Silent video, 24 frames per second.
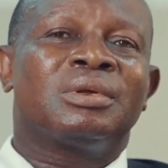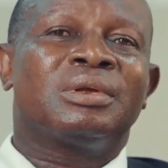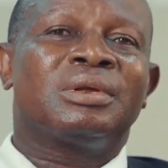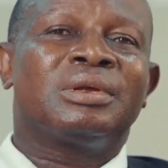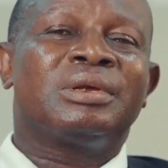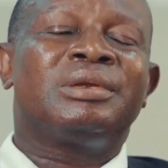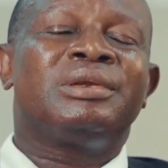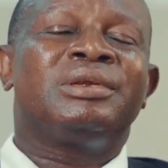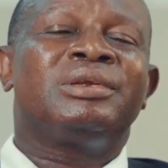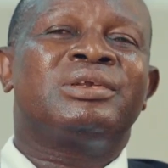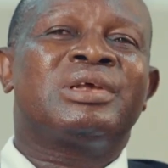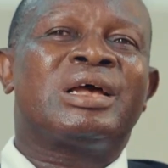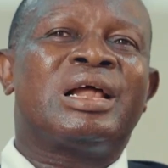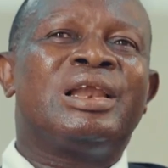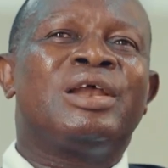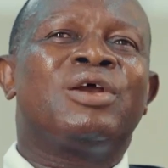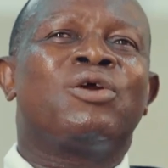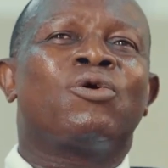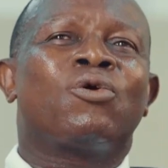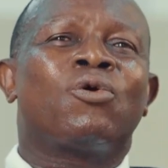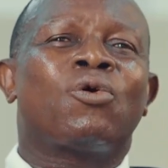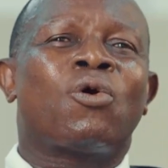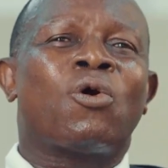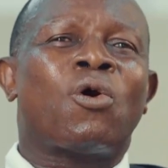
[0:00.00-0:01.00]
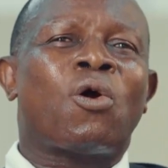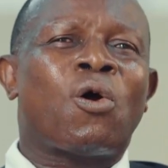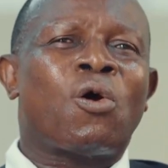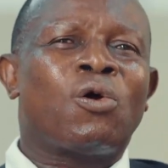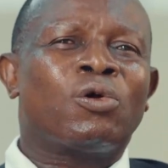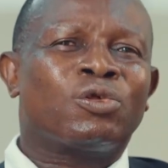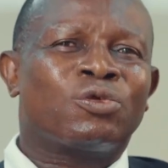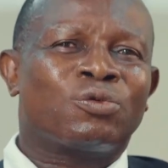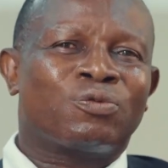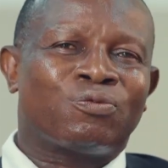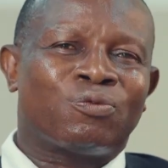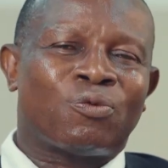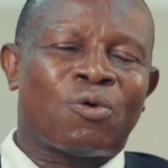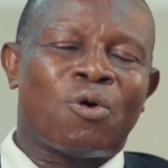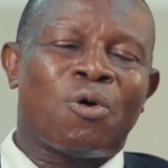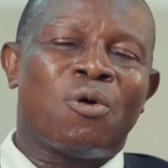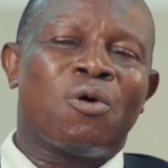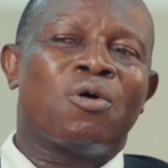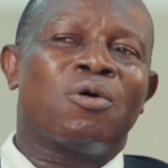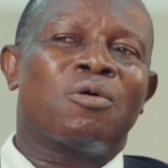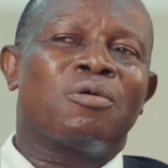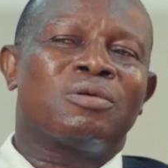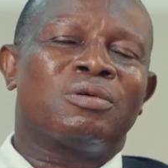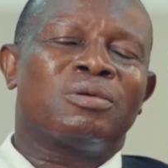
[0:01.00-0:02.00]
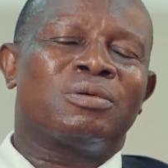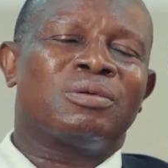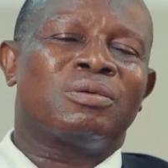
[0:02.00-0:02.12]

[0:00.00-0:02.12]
initially rush for,